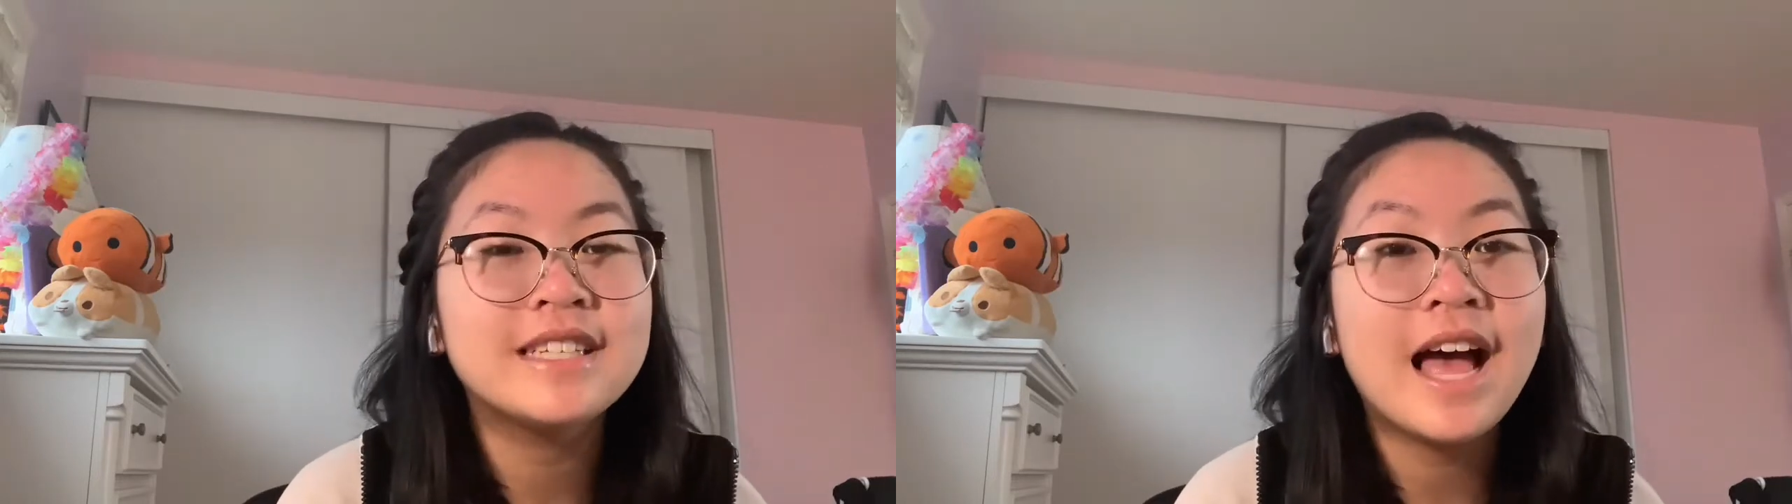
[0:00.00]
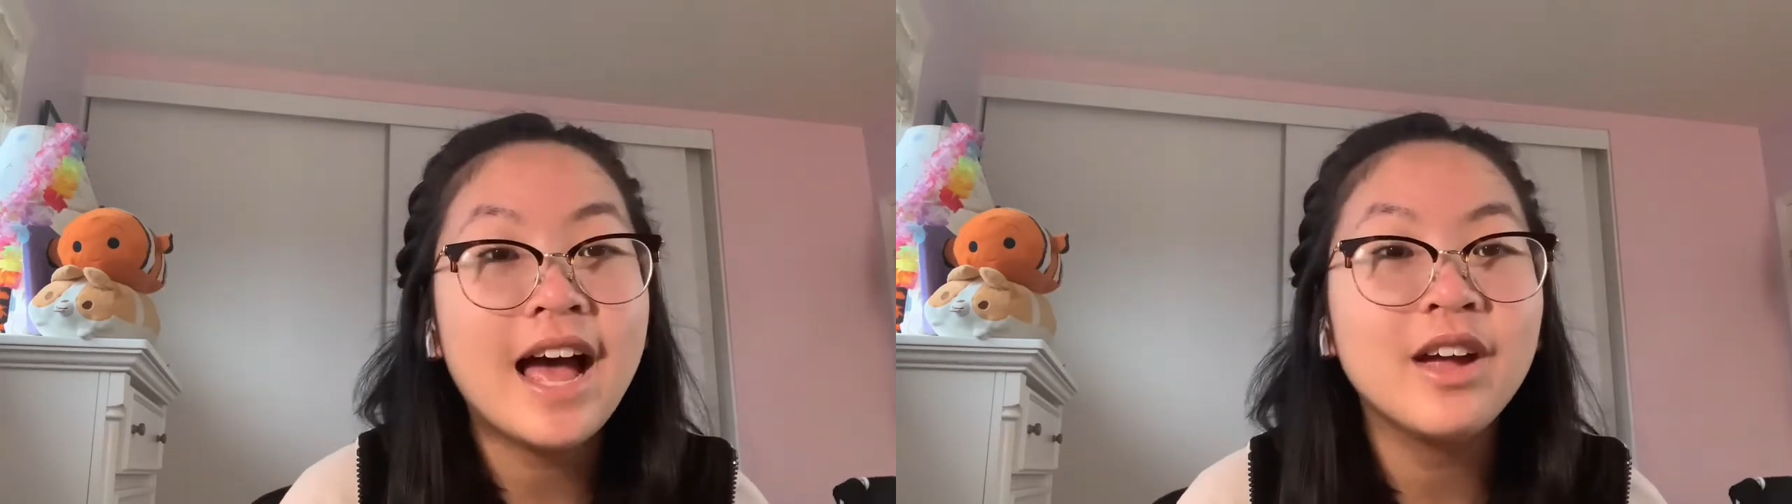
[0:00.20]

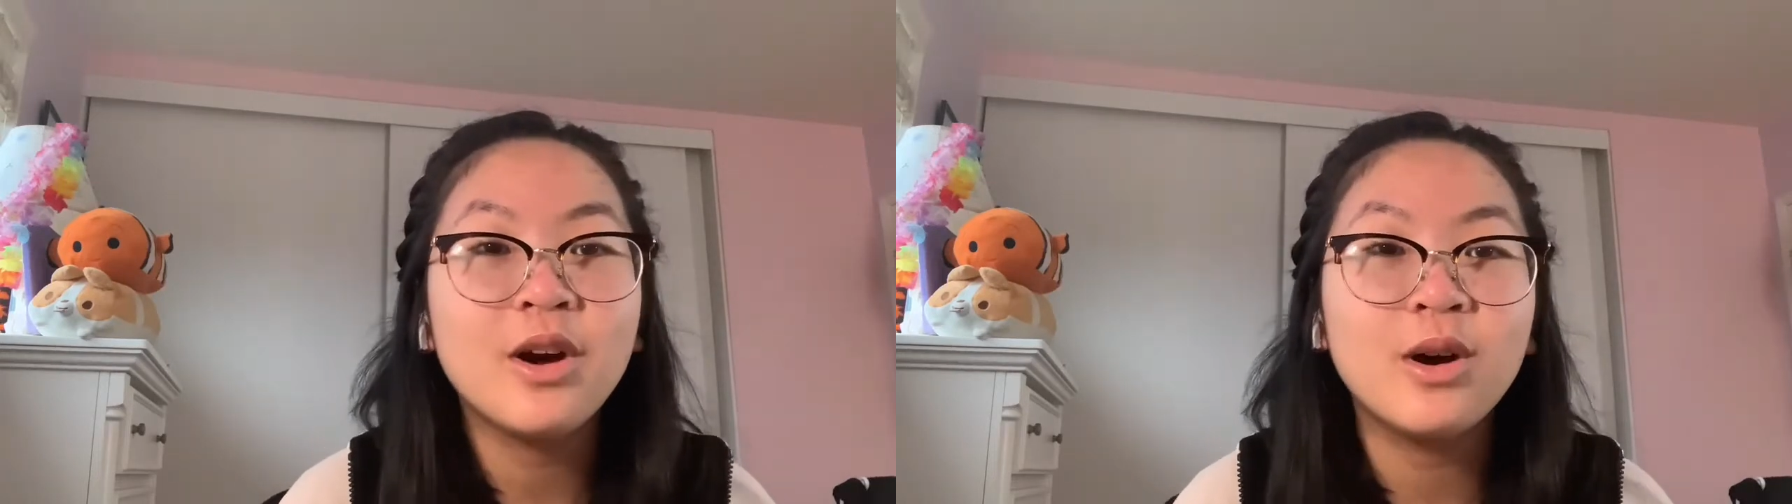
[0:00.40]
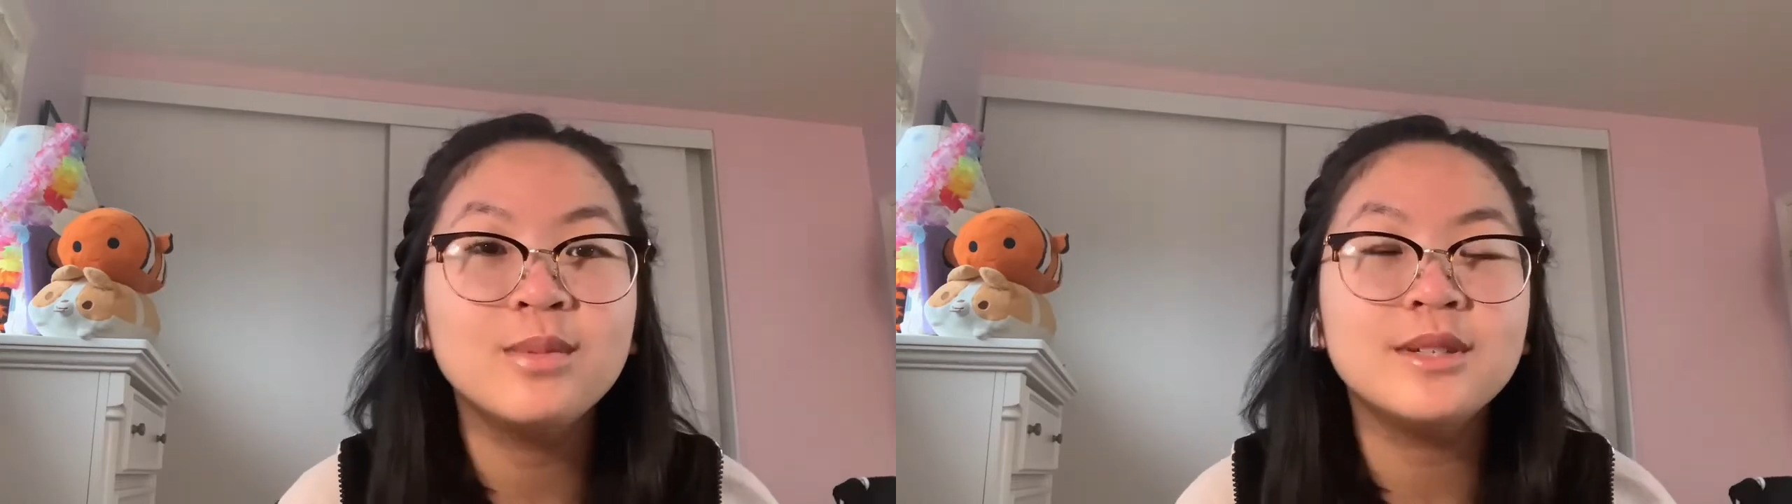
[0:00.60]
I
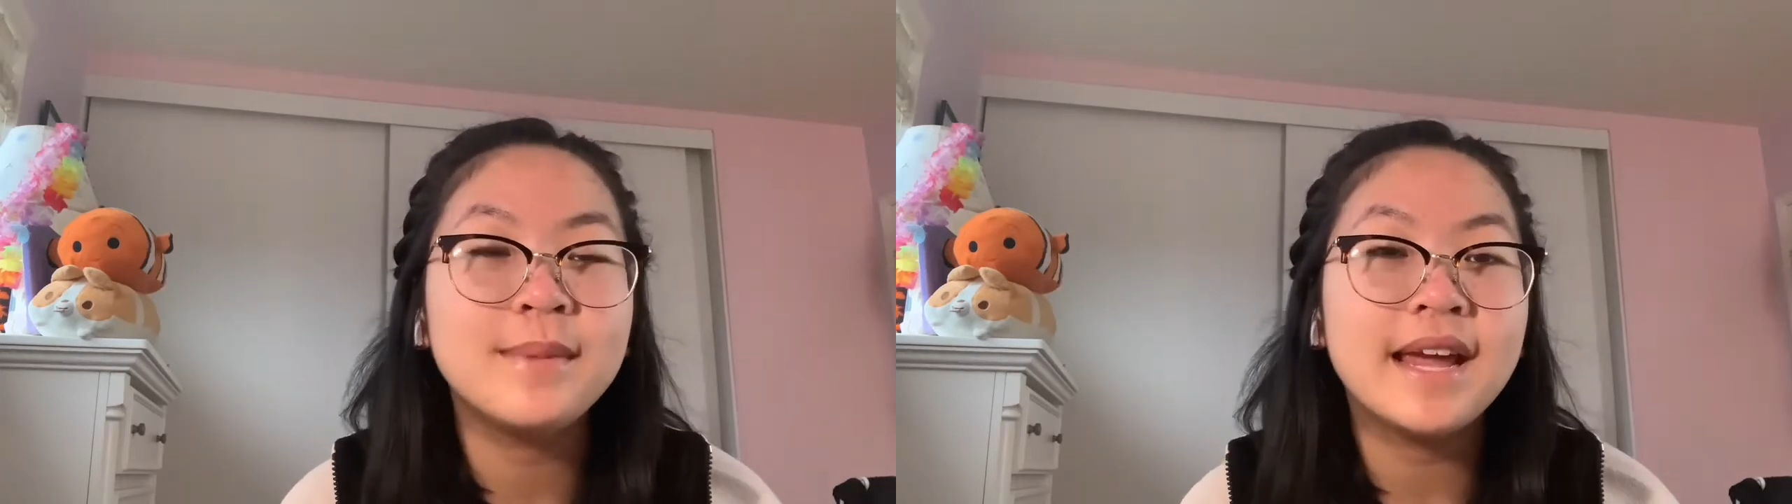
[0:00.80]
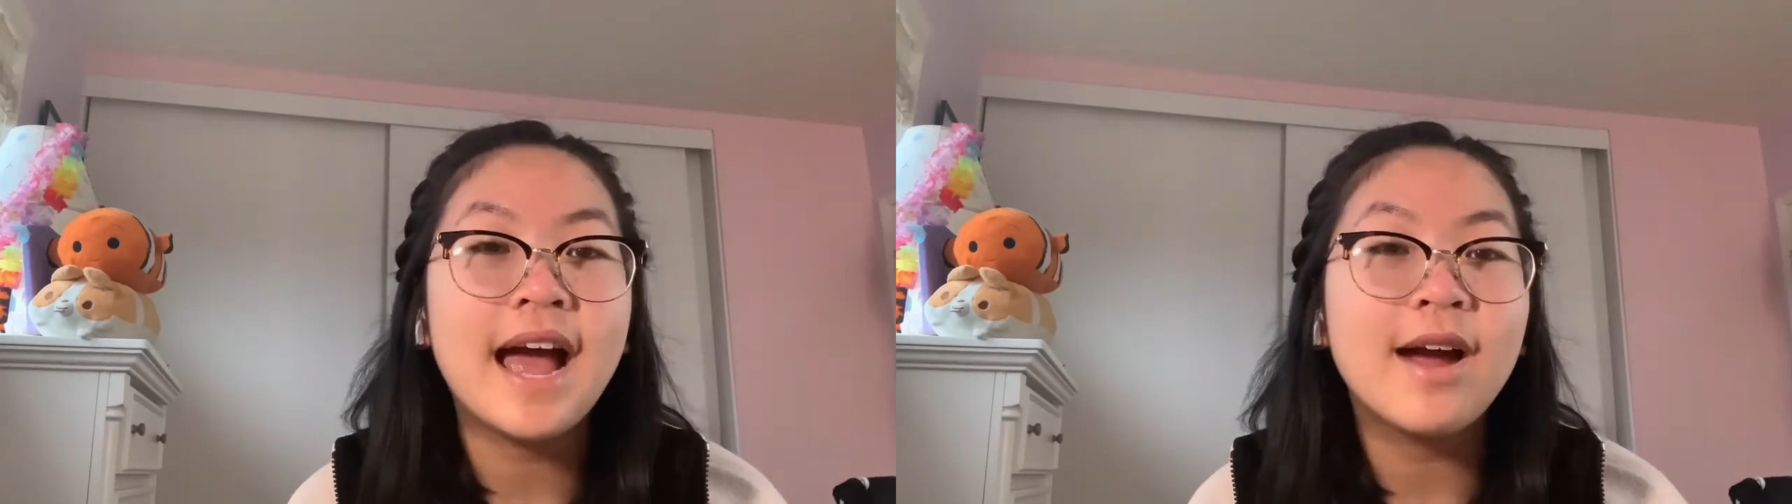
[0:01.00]
hope to
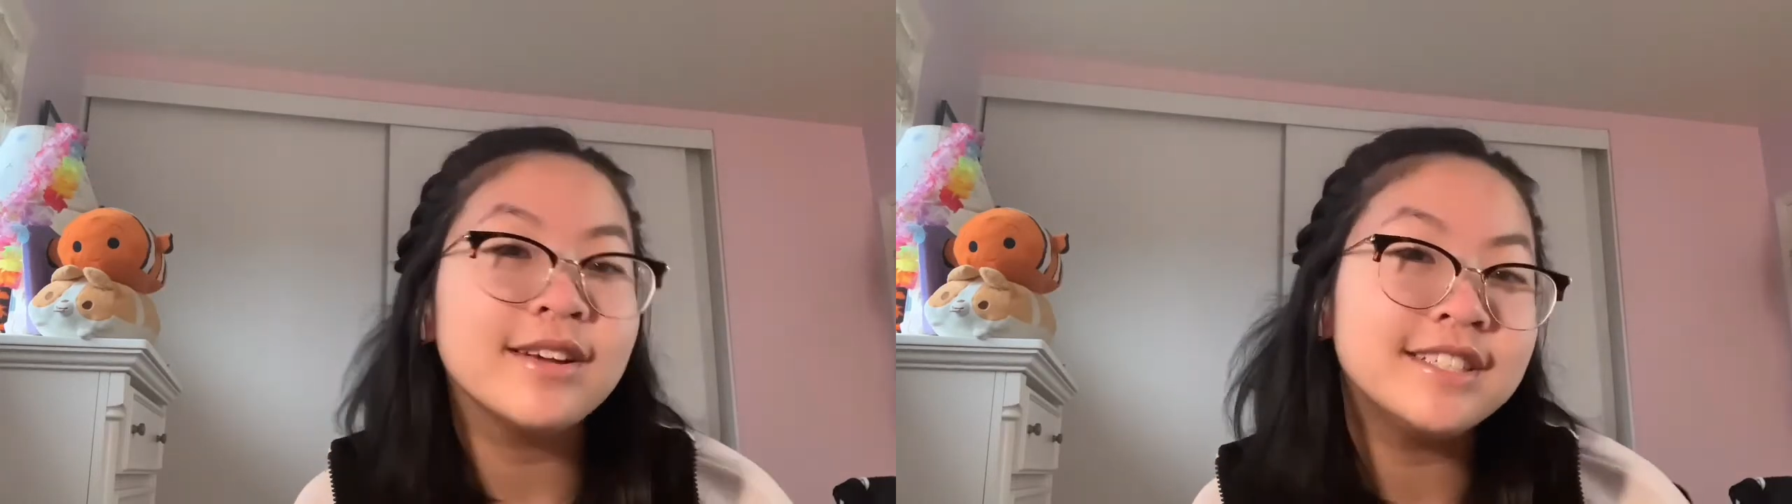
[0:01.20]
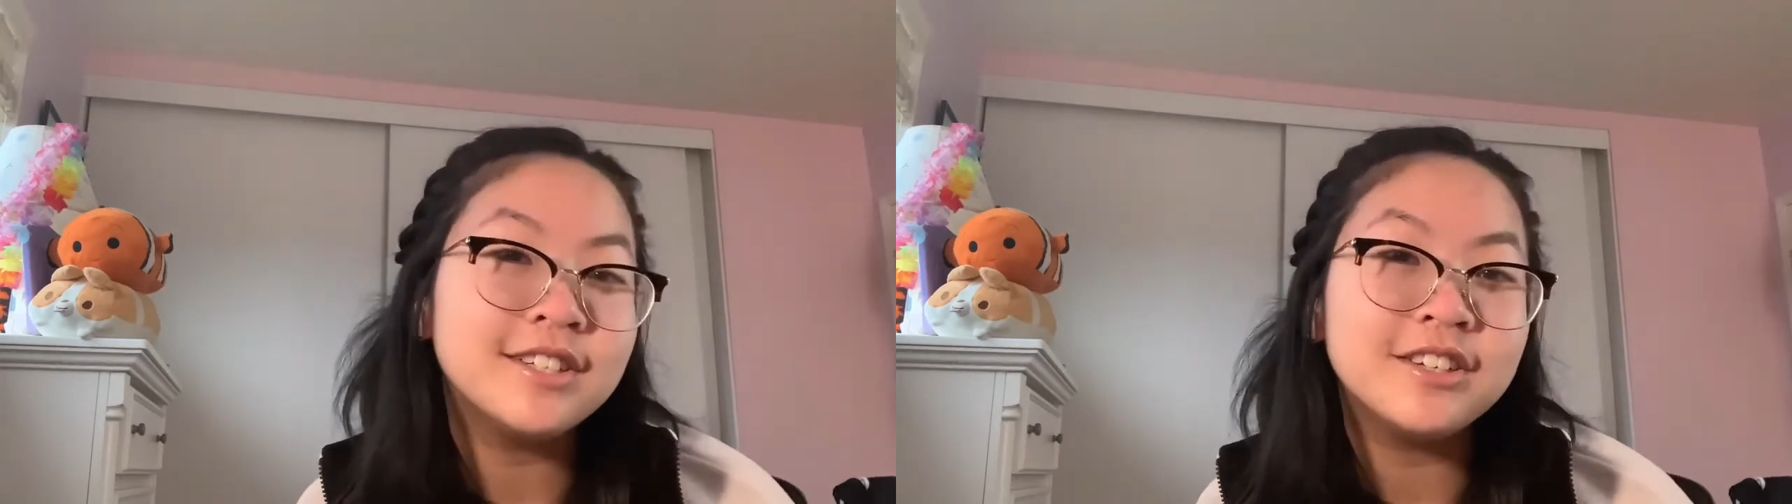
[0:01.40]
make our
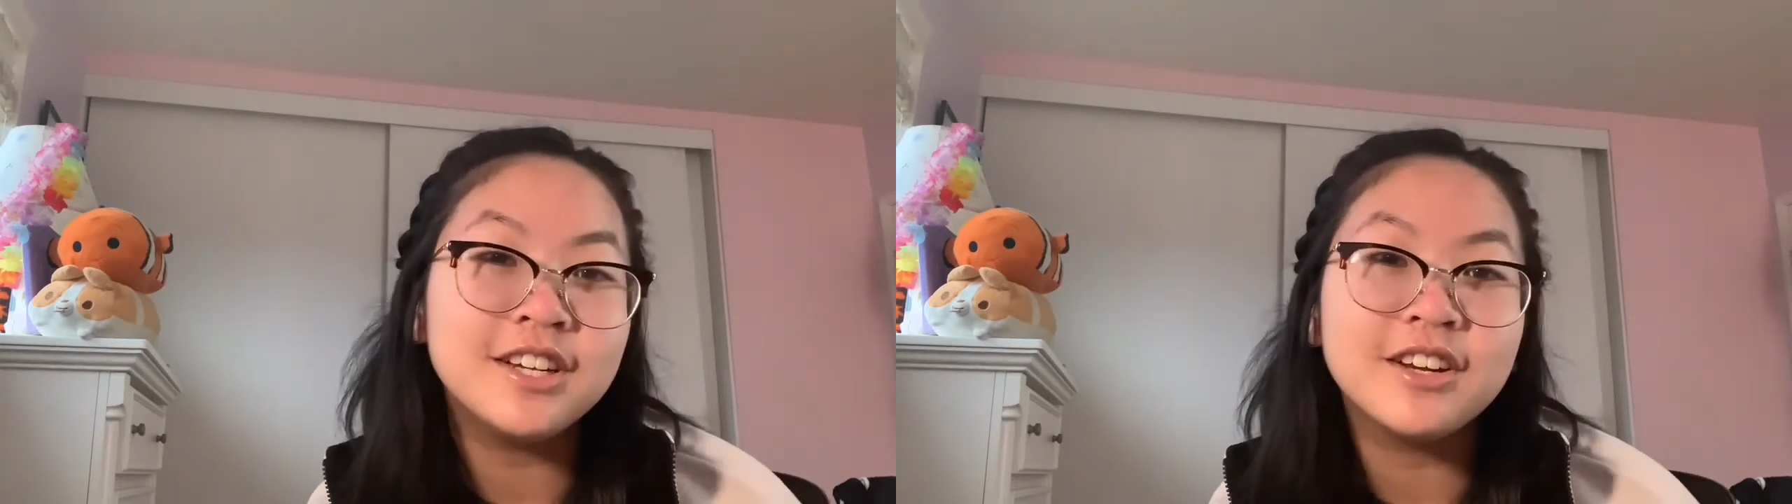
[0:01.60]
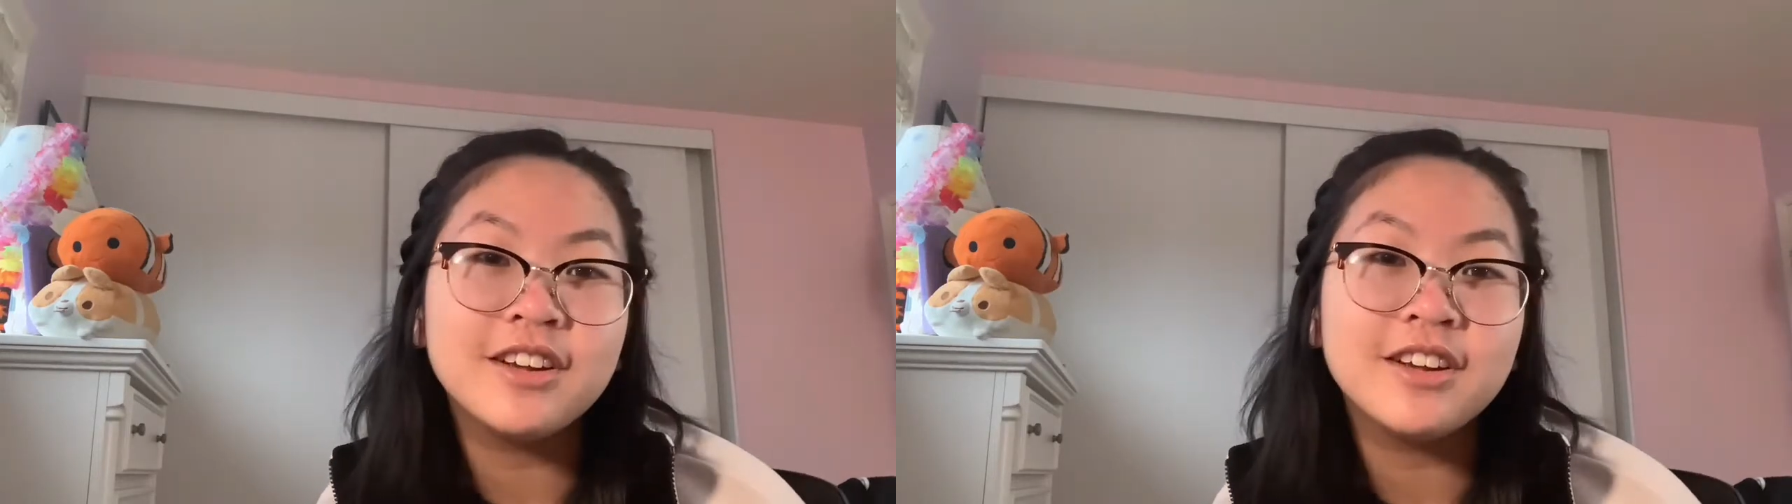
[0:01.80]
senior year